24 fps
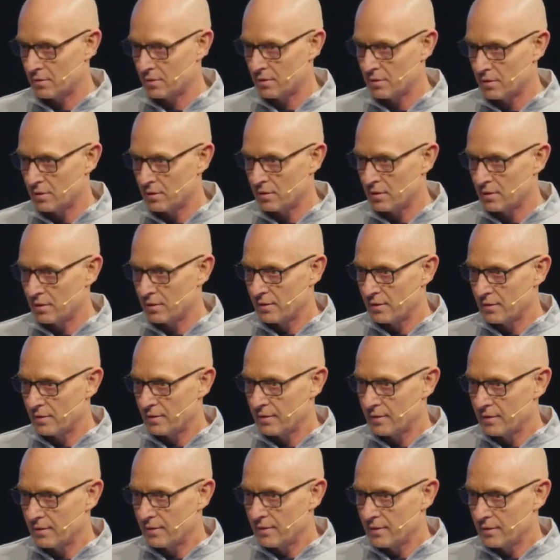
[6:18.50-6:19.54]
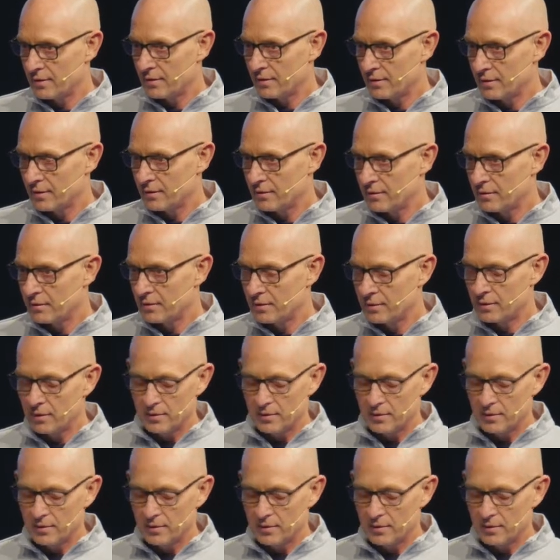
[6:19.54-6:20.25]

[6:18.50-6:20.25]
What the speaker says: (no one is talking)